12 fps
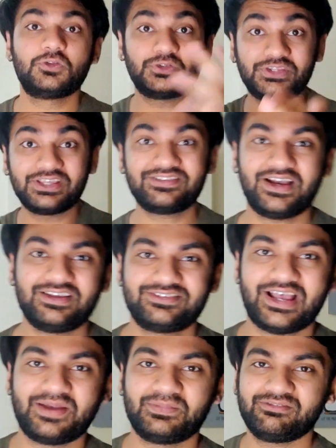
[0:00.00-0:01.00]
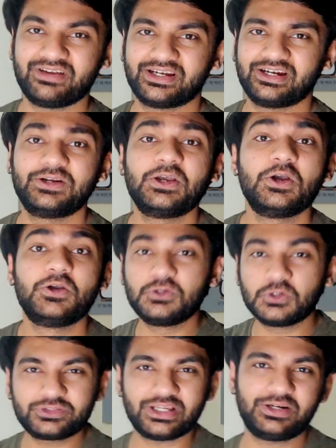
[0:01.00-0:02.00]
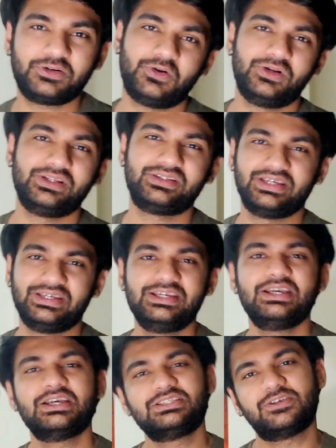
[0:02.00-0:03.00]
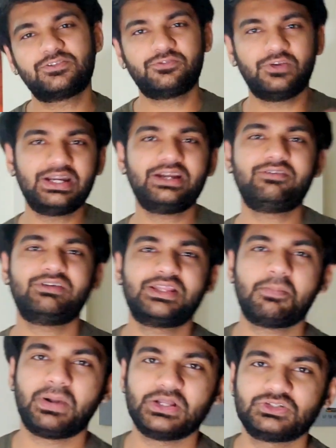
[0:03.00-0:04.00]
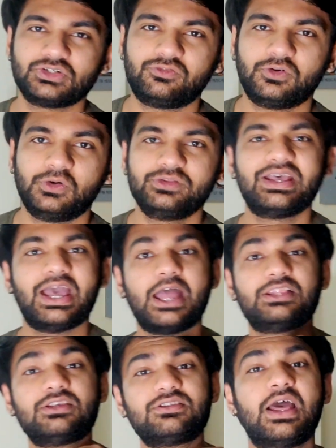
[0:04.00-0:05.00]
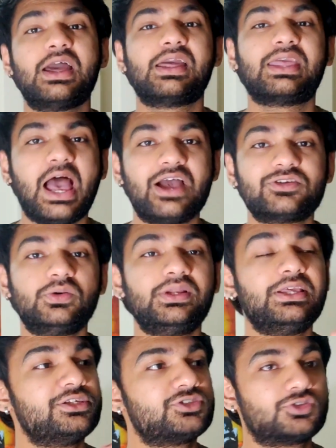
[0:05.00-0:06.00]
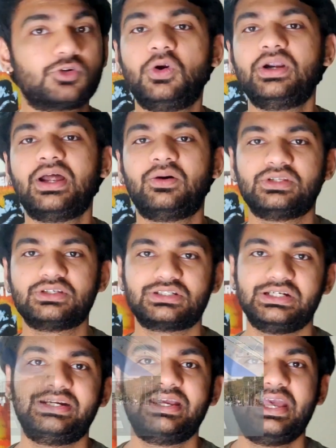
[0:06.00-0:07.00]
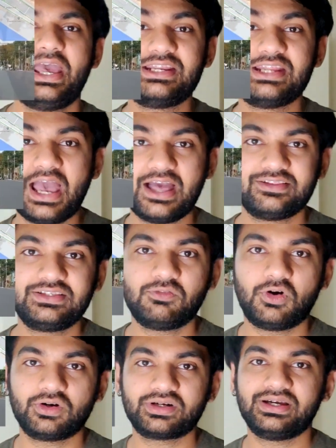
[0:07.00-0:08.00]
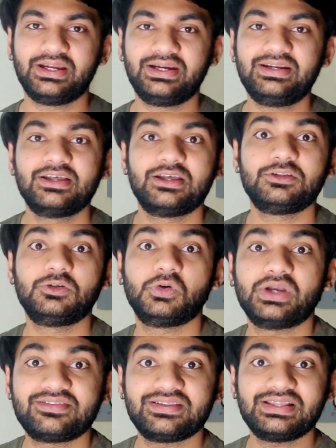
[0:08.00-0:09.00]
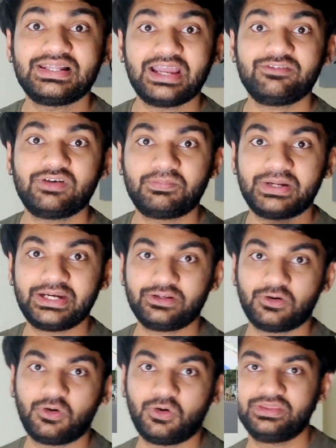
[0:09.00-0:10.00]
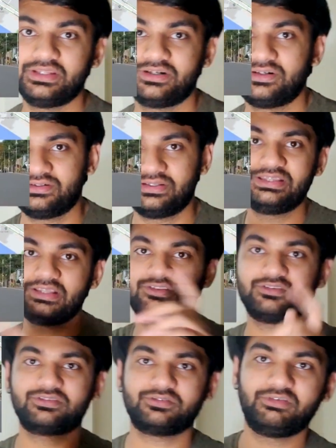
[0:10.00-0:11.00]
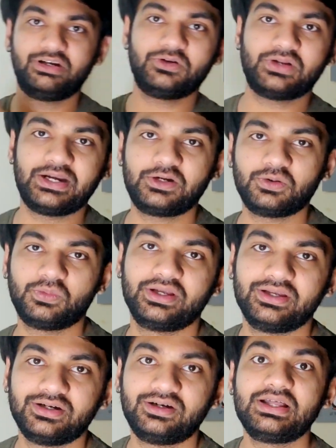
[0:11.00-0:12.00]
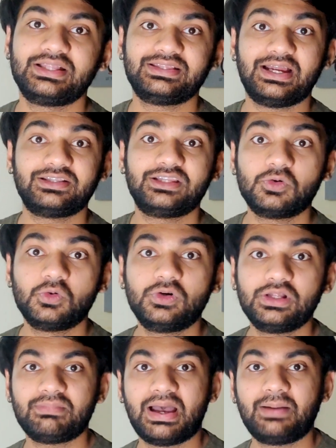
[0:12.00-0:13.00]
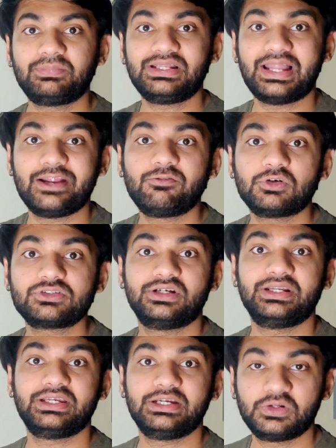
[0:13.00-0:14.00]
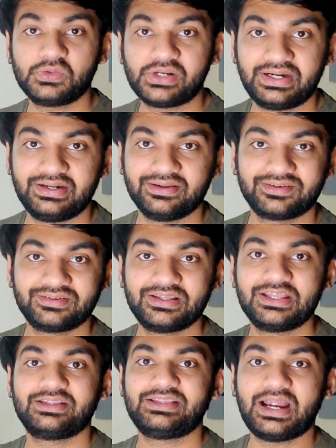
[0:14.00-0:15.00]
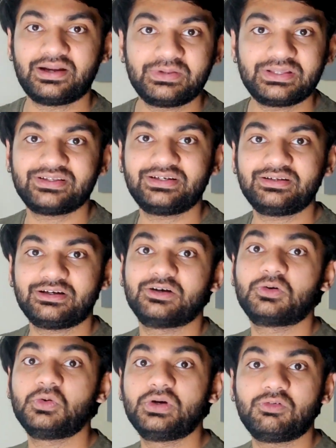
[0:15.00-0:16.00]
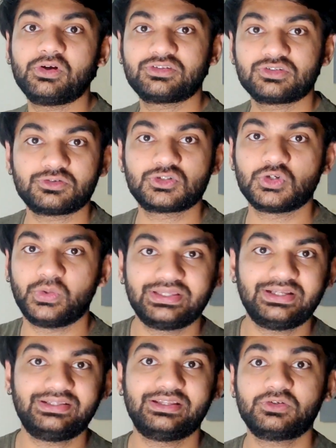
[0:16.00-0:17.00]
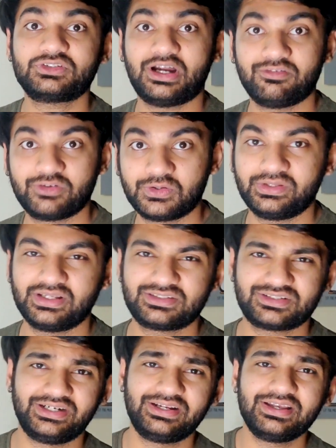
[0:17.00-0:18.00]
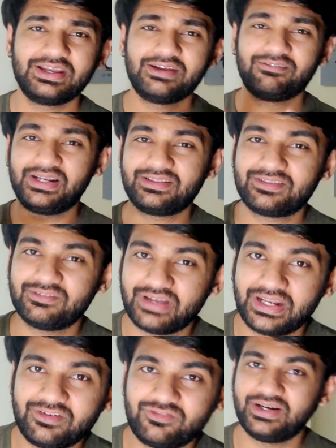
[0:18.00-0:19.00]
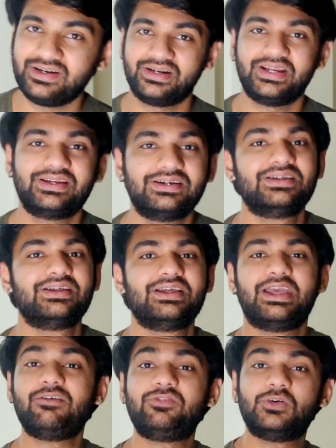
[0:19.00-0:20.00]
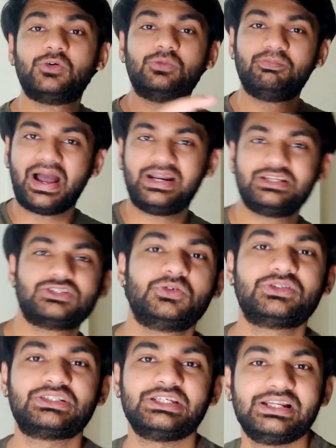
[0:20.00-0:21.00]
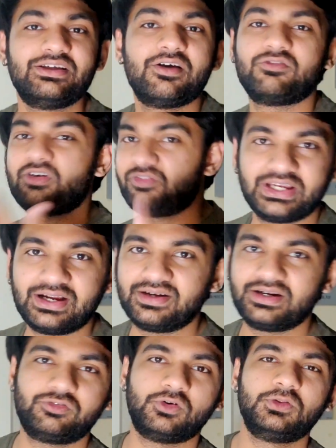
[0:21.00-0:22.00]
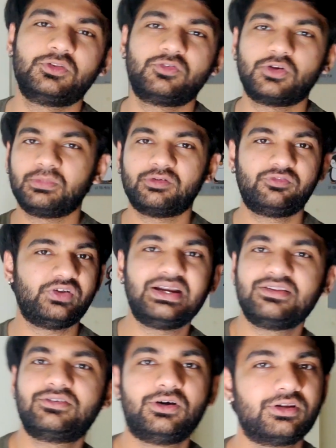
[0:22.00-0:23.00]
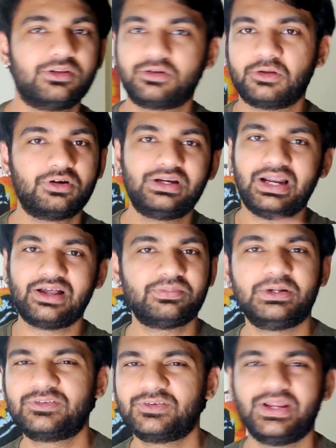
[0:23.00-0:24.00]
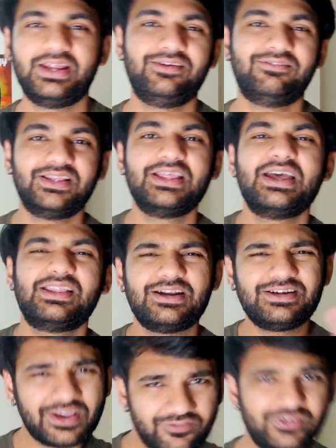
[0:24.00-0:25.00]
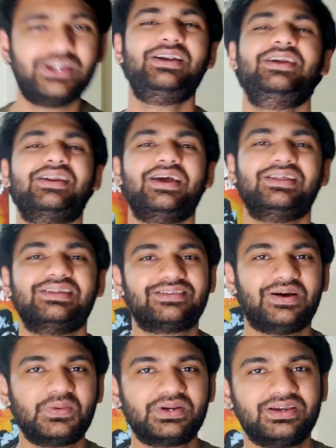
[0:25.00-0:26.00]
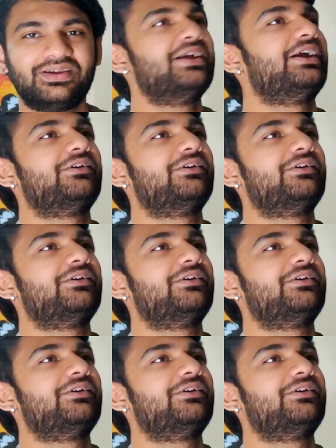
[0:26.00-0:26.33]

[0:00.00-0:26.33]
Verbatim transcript: So this guy Simon Weckert used that trolley thingy, just filled it with a bunch of phones and just casually strolled down the street, and as he walked ahead, you can see live update on the, in this video right over here, that the Google map, the line was turning into red. That means that uh, Google was showing that there was traffic on that street. Well, it's a very fun trick. If you manage to steal fifty, one hundred phones from your friends or your, your classmates or anyone, then definitely try this out.